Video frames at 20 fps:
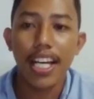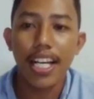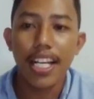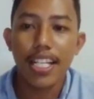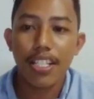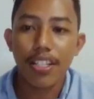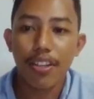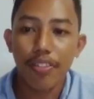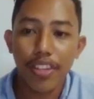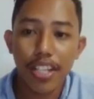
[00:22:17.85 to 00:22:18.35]

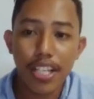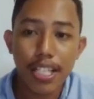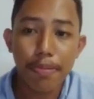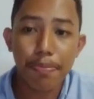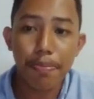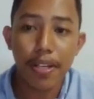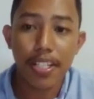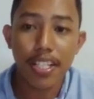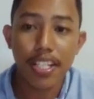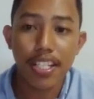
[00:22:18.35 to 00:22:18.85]
So these
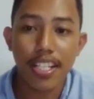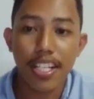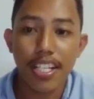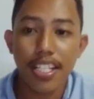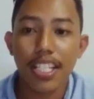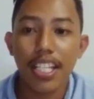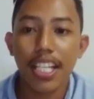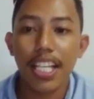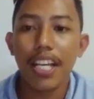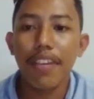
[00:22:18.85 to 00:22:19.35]
processes
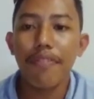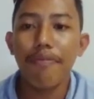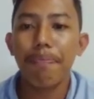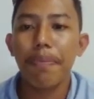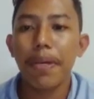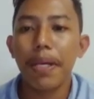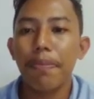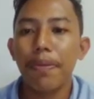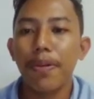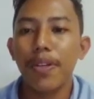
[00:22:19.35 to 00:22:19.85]
give
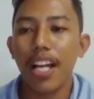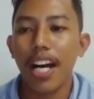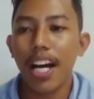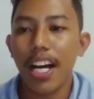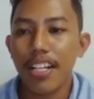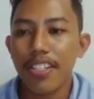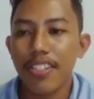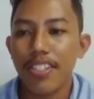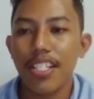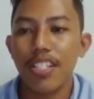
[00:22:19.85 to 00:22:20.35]
people
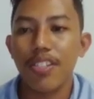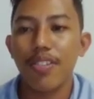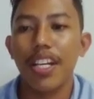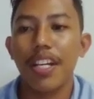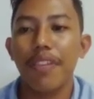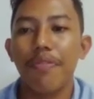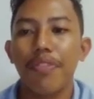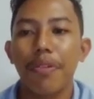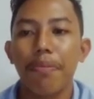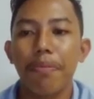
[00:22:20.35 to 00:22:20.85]
access to the
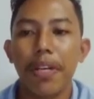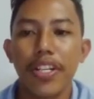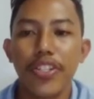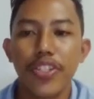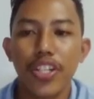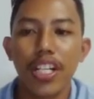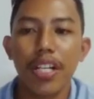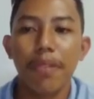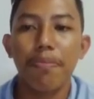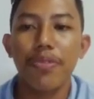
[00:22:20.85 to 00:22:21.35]

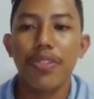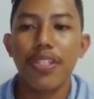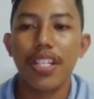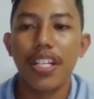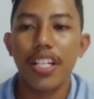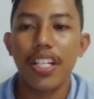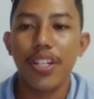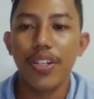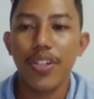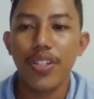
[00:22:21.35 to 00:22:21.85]
information and
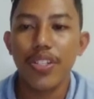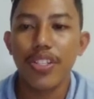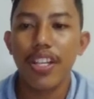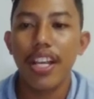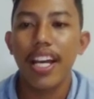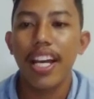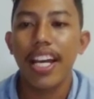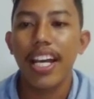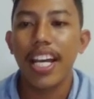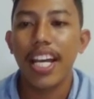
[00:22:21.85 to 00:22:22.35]
procedures
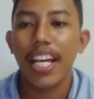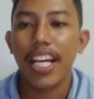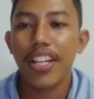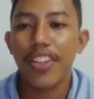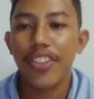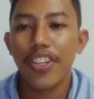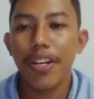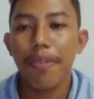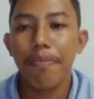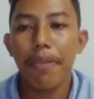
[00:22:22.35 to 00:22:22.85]
in
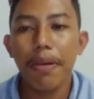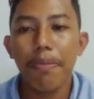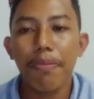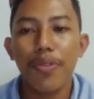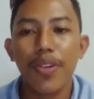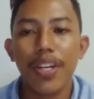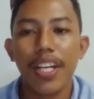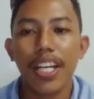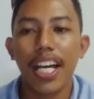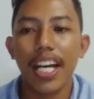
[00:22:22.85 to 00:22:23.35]
their
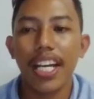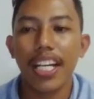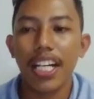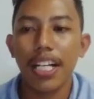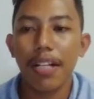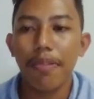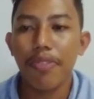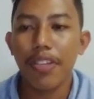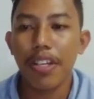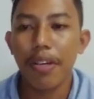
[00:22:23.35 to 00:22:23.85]
memory and
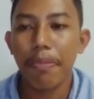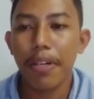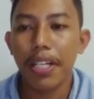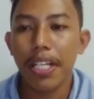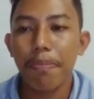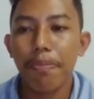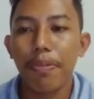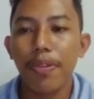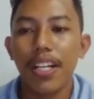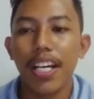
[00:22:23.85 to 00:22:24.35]
help them
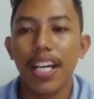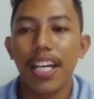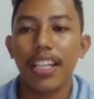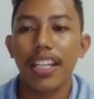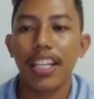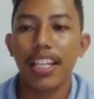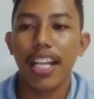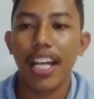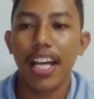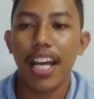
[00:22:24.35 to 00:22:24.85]

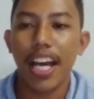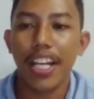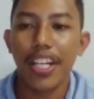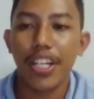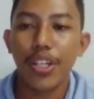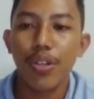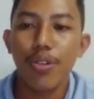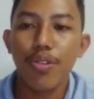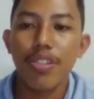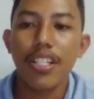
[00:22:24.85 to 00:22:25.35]
manipulate and
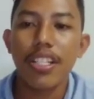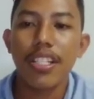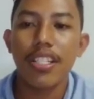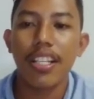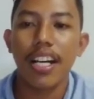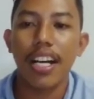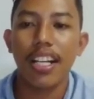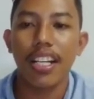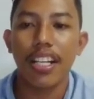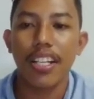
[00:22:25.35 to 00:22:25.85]
use this
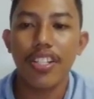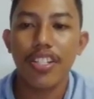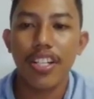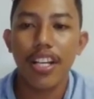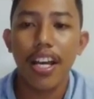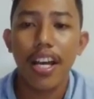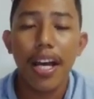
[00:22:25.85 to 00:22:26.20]
knowledge.